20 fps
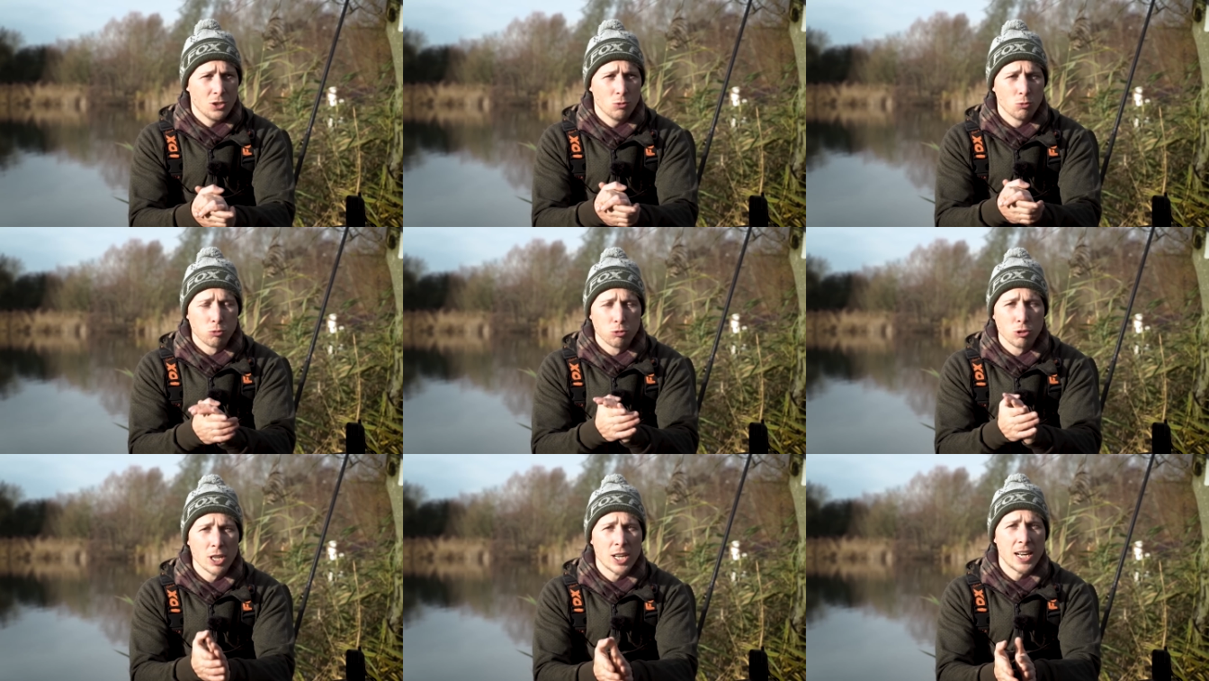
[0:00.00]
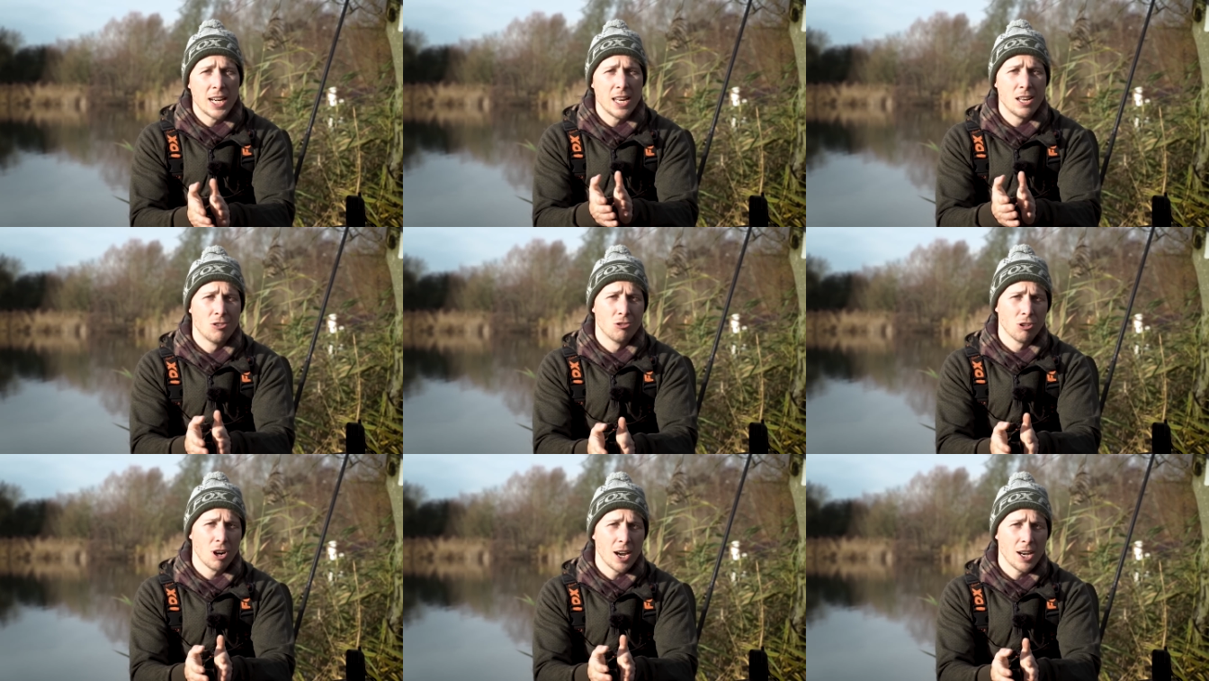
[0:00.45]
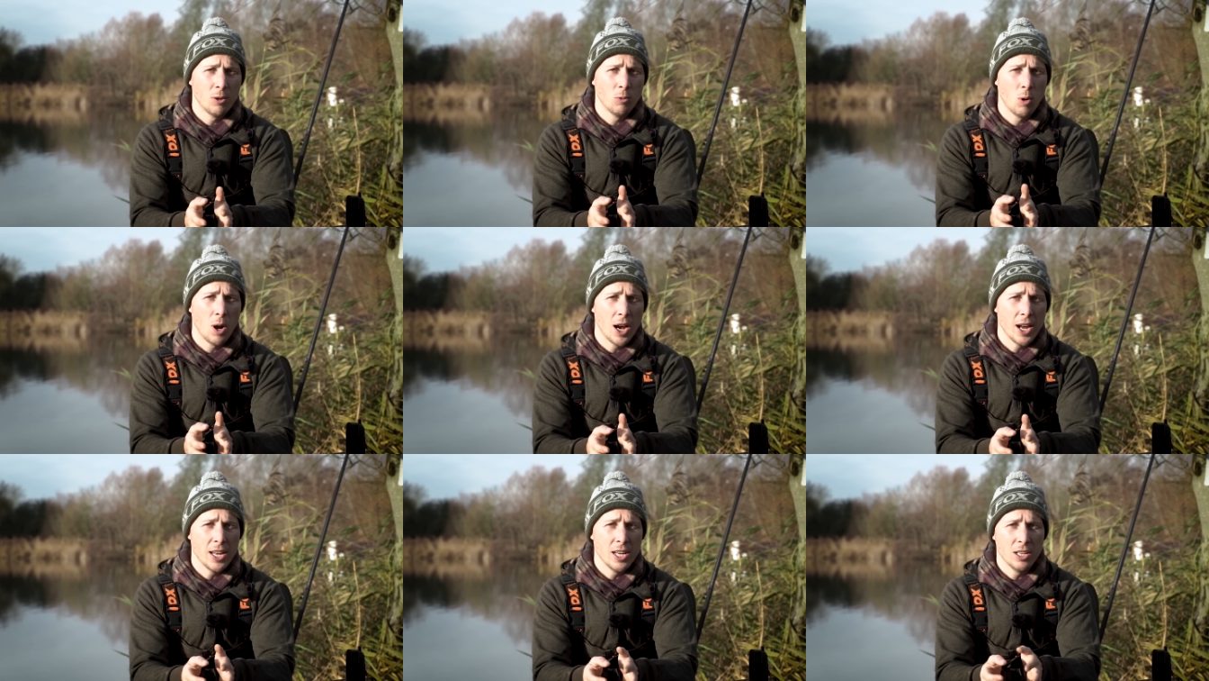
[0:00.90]
a really great
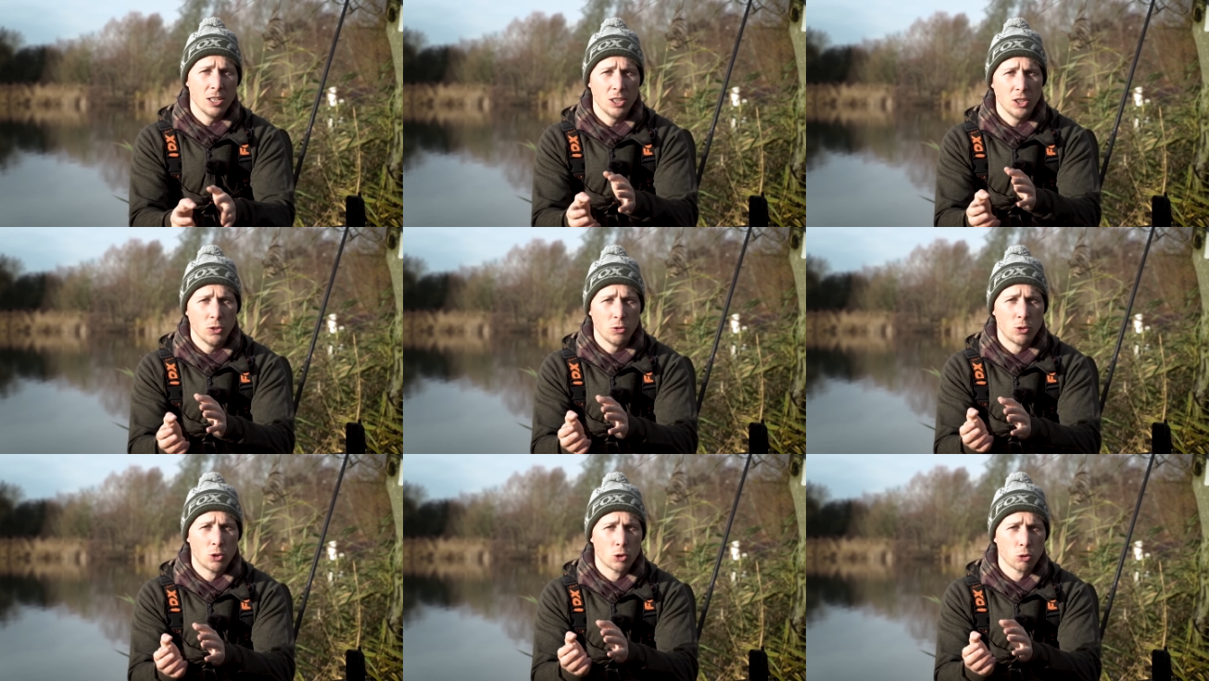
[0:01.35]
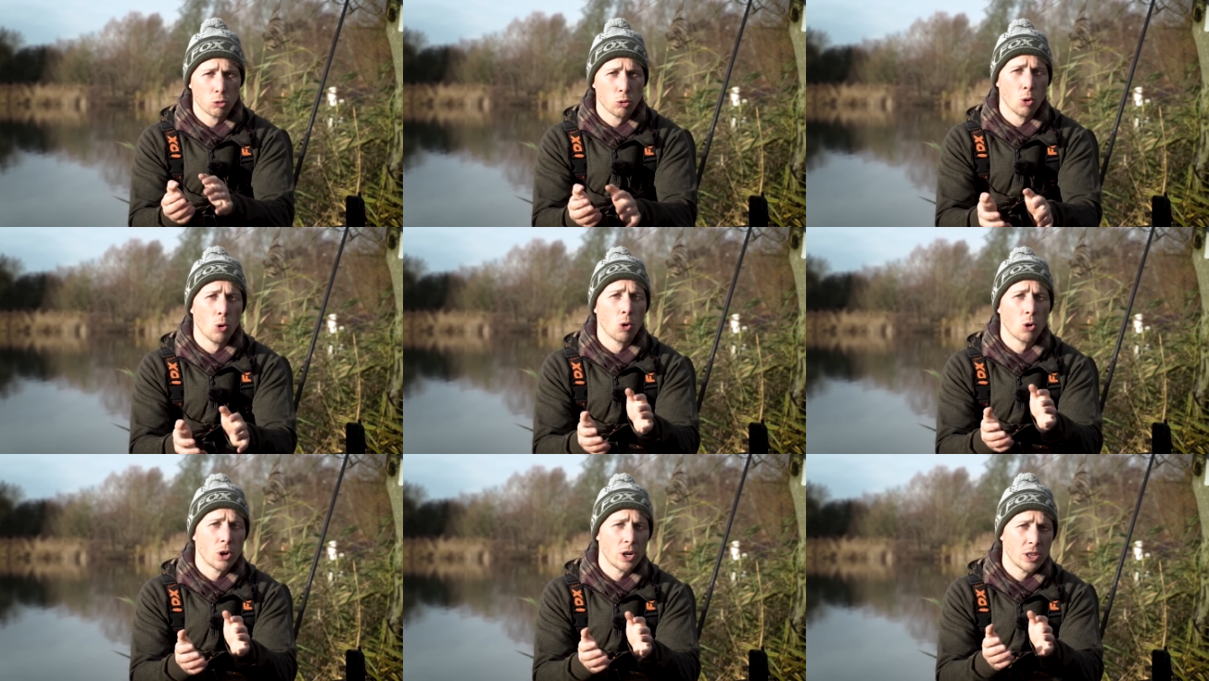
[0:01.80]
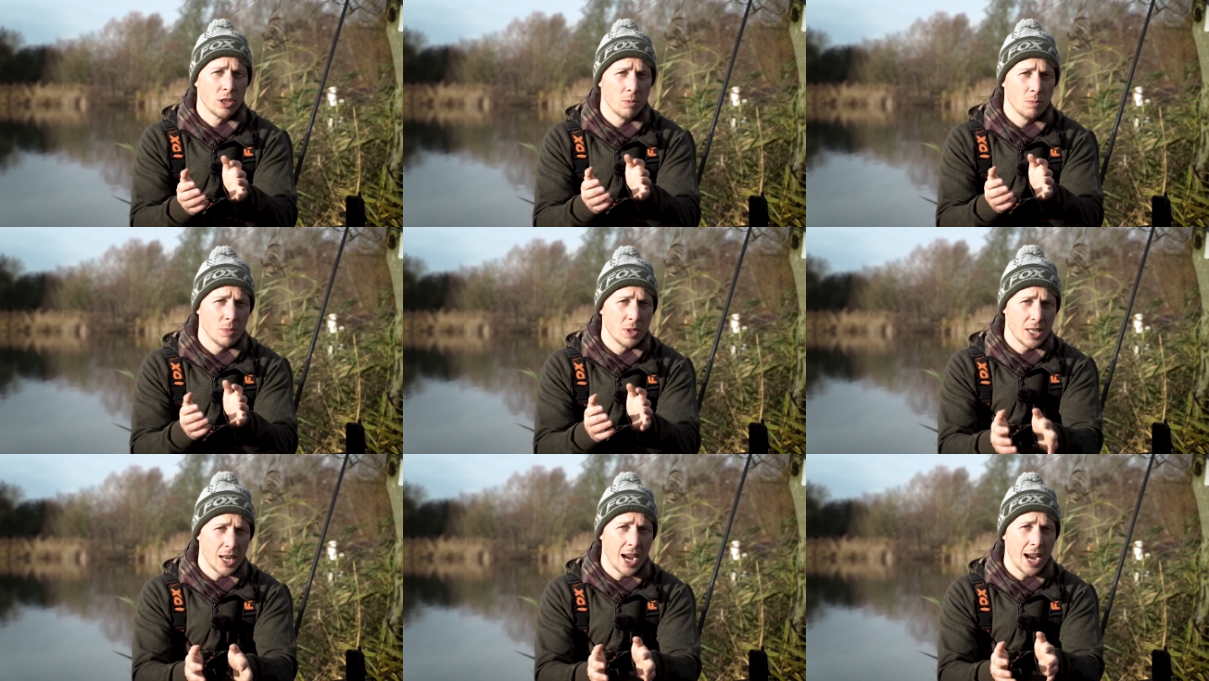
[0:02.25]
way of drawing
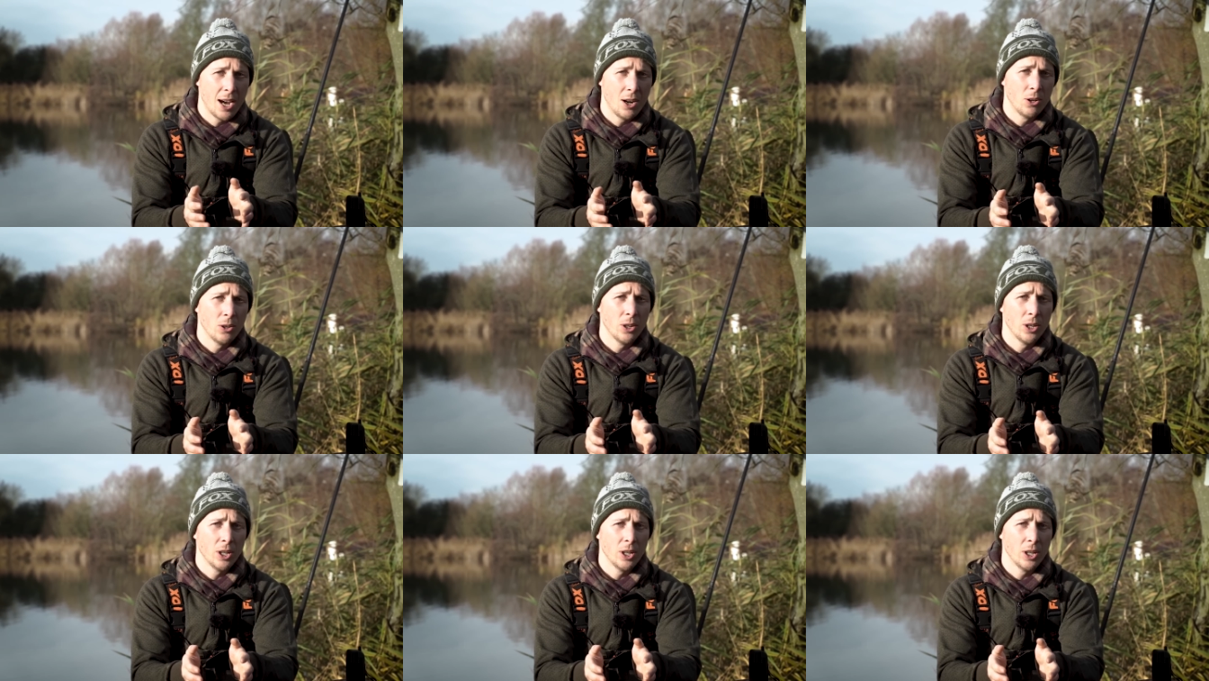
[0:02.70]
them down